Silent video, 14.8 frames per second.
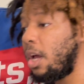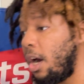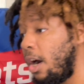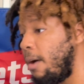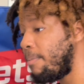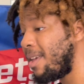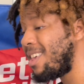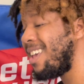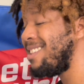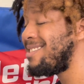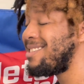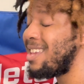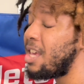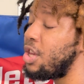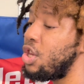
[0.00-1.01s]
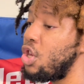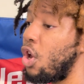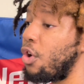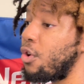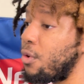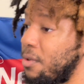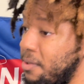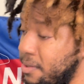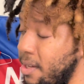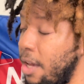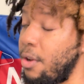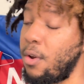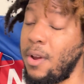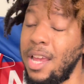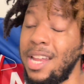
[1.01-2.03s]
up against a younger
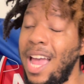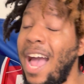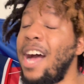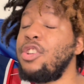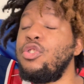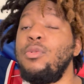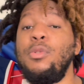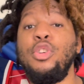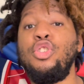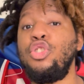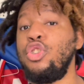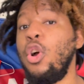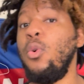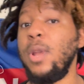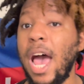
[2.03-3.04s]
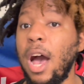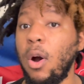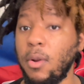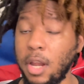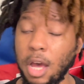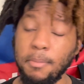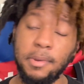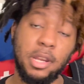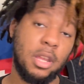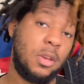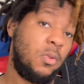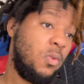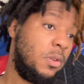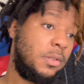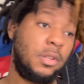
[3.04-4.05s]
center and actually showed out. I mean, it
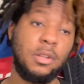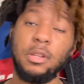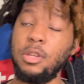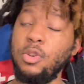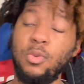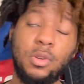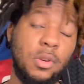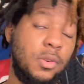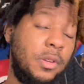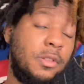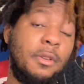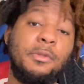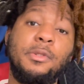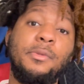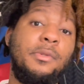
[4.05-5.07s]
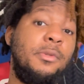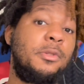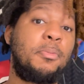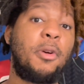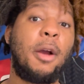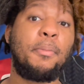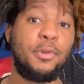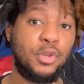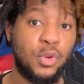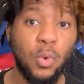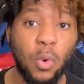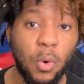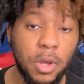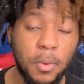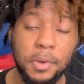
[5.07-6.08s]
was a proper
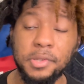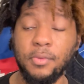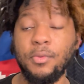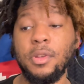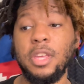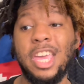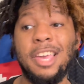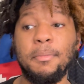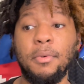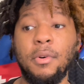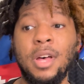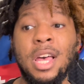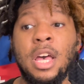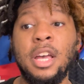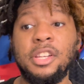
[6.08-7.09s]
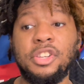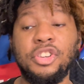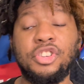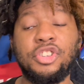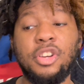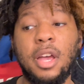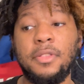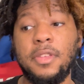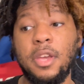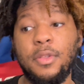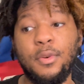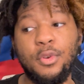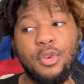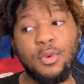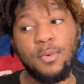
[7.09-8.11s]
duel. He wasn't really able to shut the
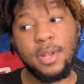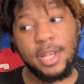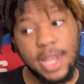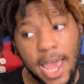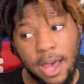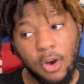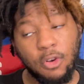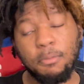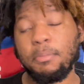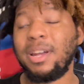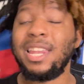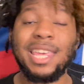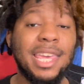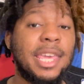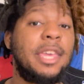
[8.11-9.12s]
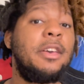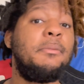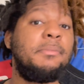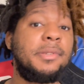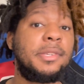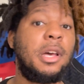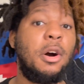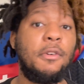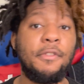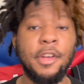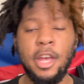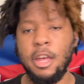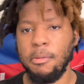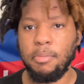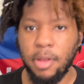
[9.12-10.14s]
other dude down, but he
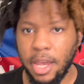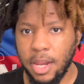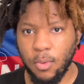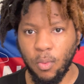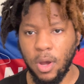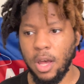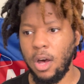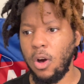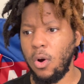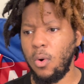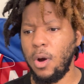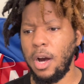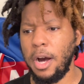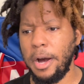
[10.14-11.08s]
himself played well.